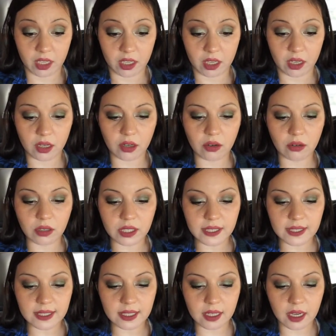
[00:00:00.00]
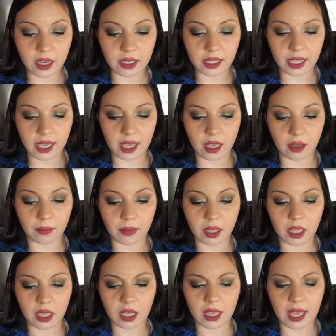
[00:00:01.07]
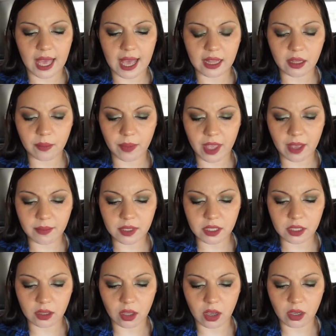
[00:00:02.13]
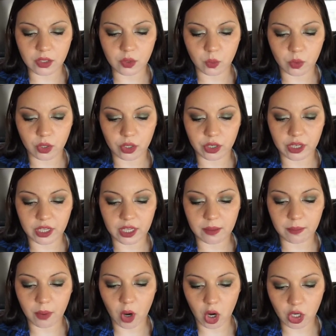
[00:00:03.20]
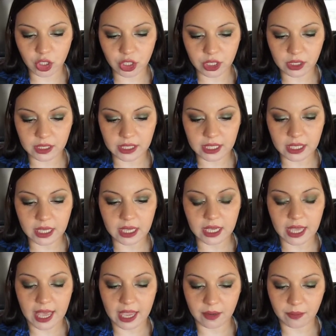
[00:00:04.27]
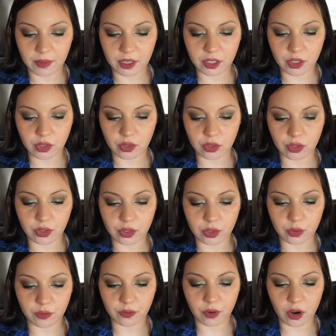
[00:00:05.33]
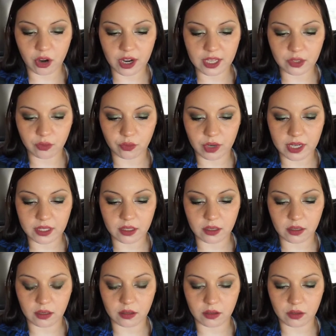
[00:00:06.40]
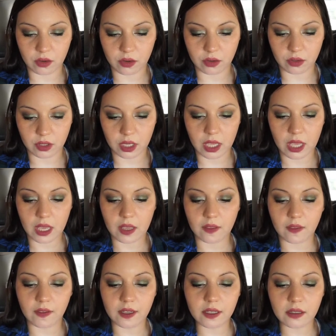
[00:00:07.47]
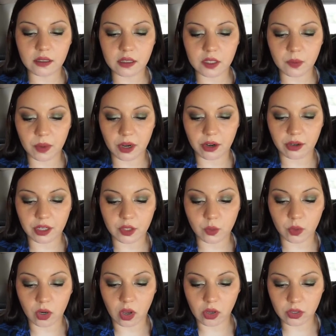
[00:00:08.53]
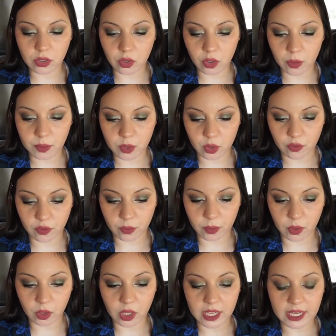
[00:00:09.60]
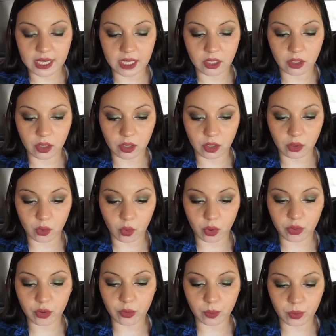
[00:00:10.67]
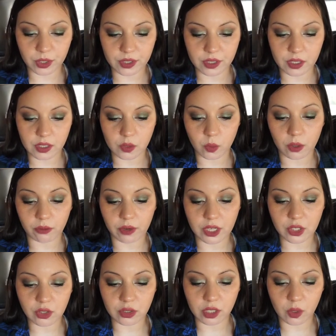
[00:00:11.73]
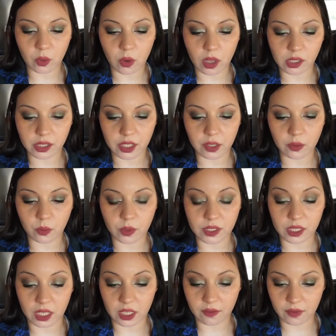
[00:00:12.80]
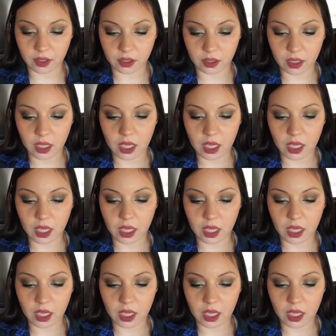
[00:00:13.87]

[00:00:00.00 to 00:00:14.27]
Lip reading: According to Cunningham, Alabama's laws were impartially administered so far as race is concerned. These disparities were also observable in northern prisons where racial equality was a given.